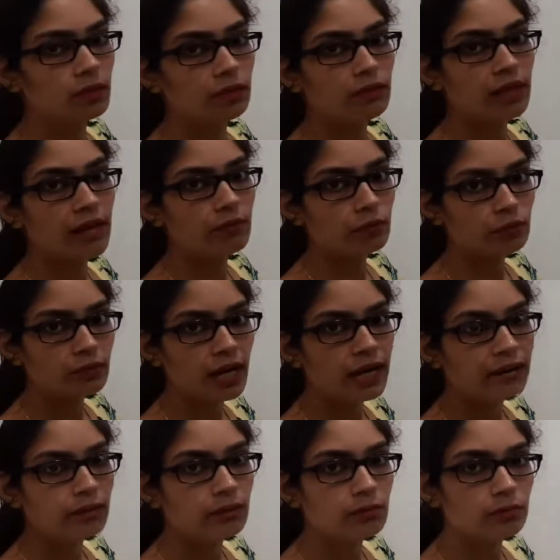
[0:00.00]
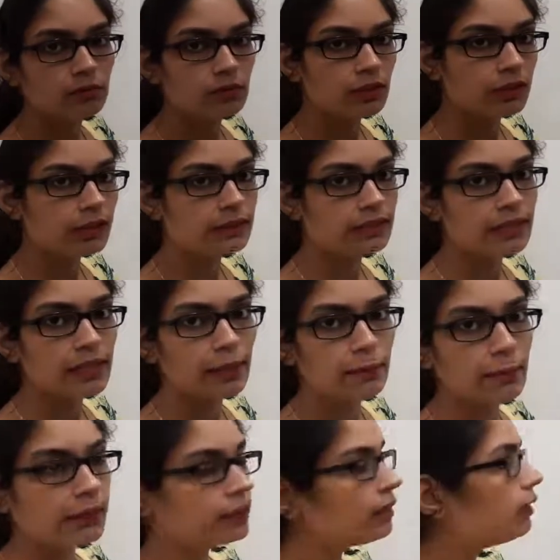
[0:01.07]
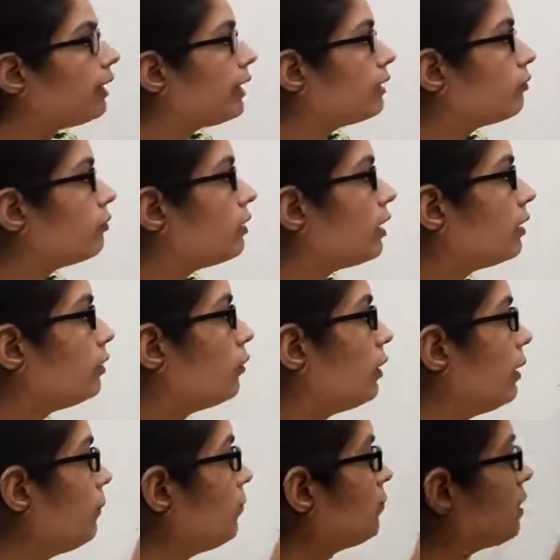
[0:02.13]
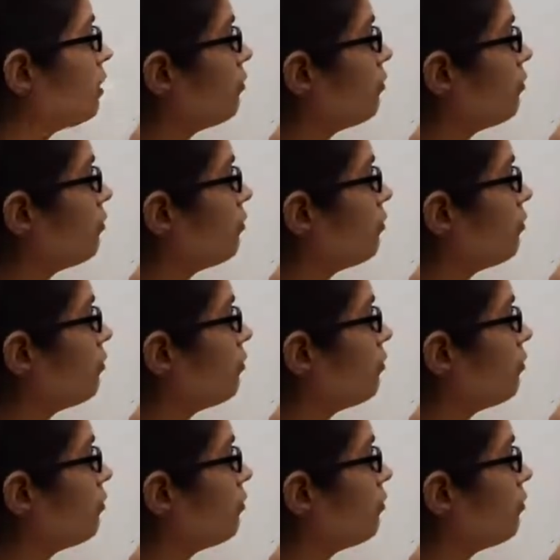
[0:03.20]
We have to start in the same method like we are doing.